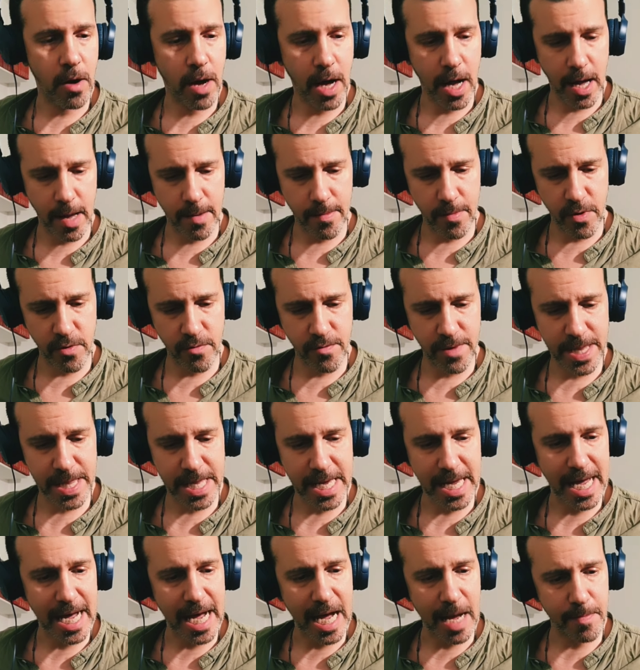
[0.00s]
I'm
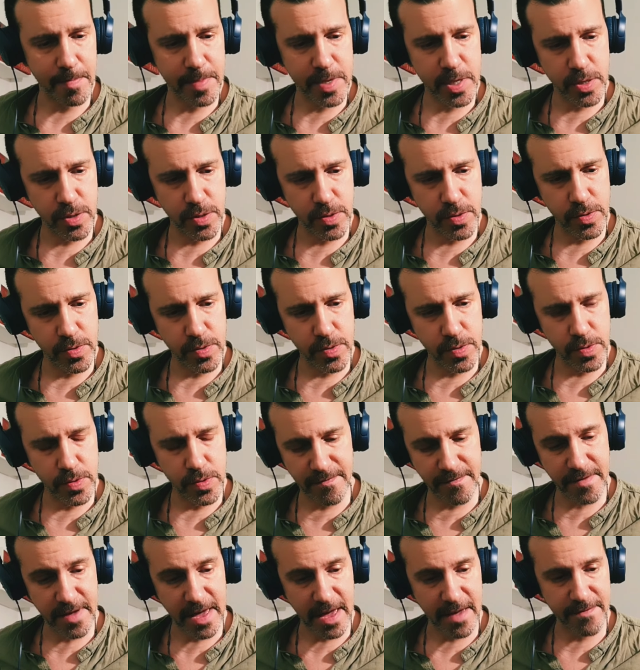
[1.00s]
already up to
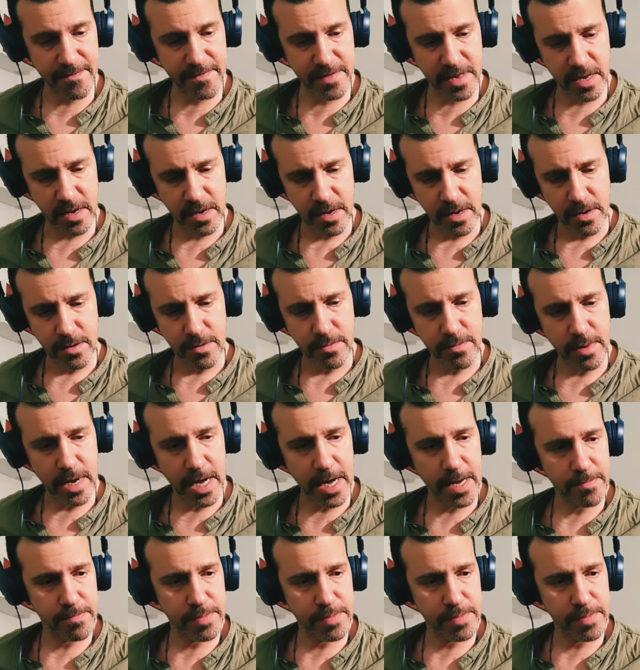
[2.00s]
fifth, right?